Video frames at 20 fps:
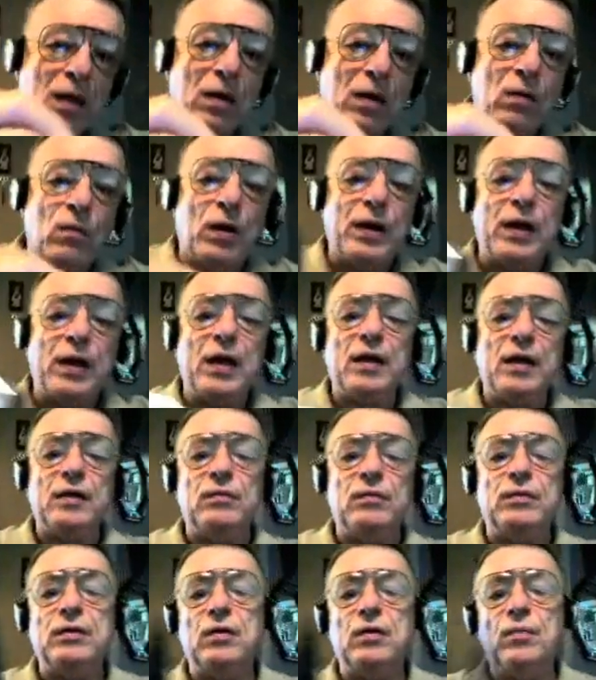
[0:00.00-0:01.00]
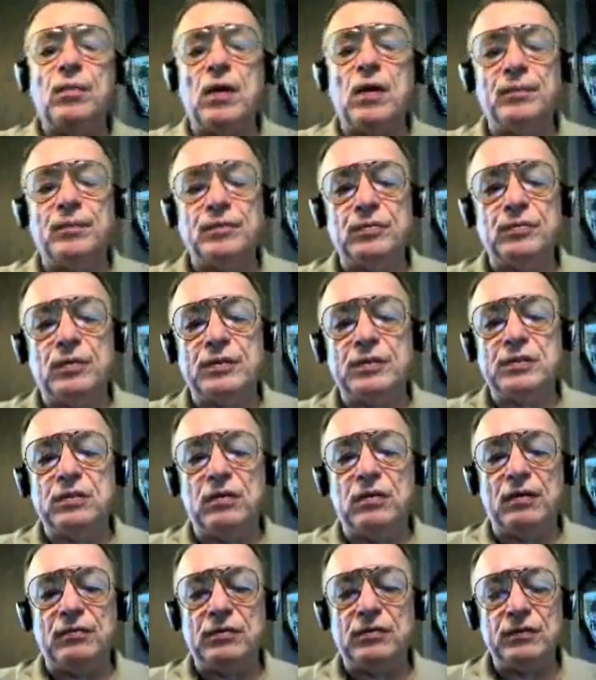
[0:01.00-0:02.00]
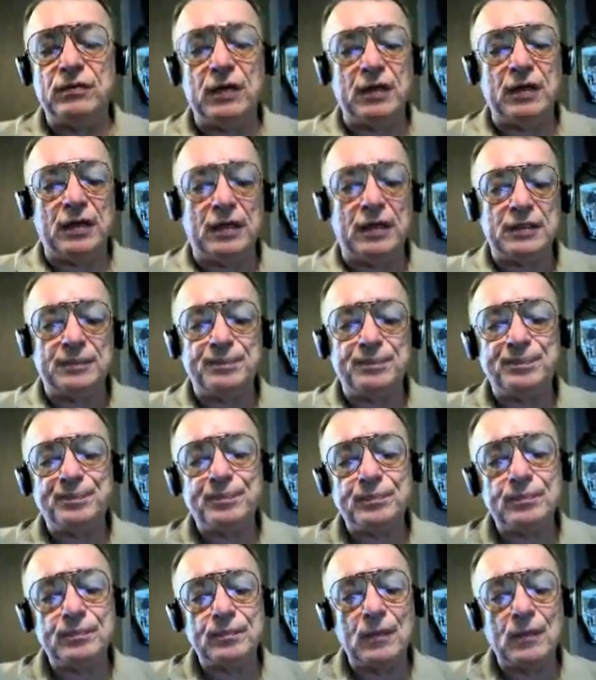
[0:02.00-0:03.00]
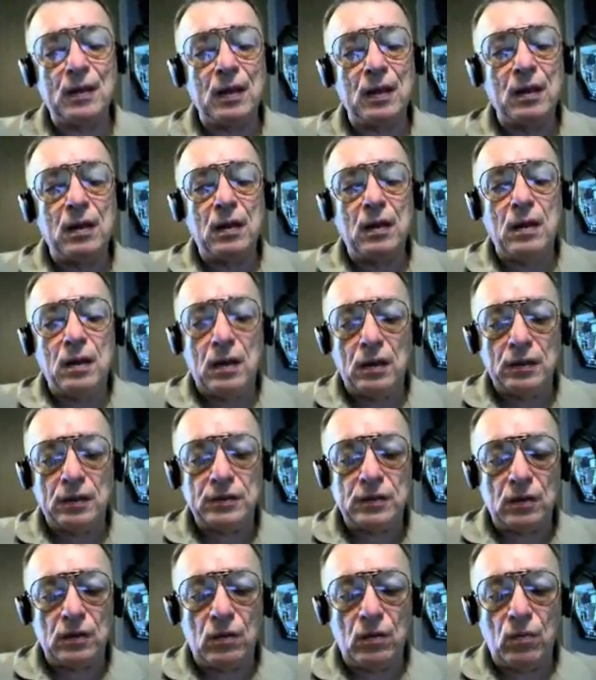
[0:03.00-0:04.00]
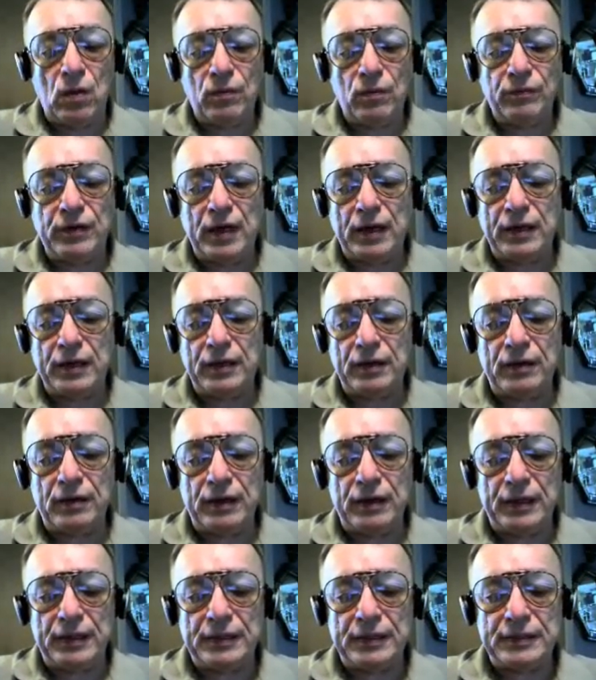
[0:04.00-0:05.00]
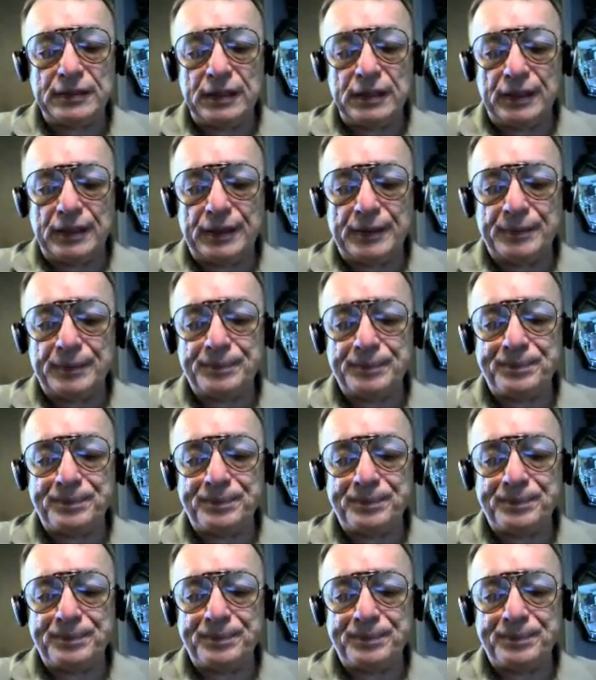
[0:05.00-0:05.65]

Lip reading: one-handed with no problems whatsoever. It's very nice. So what we've got here is a